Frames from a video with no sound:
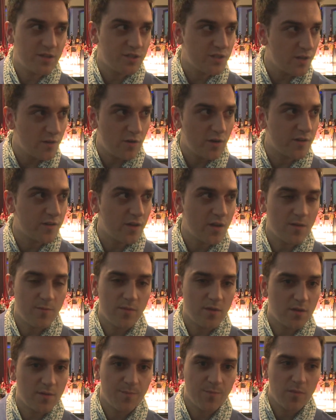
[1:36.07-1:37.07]
Shen all the time,
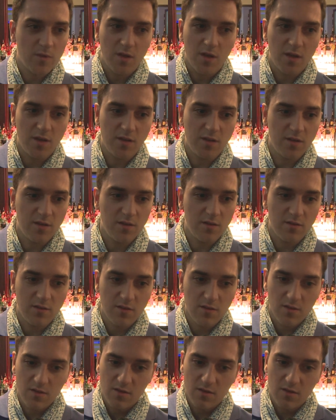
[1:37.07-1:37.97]
man. And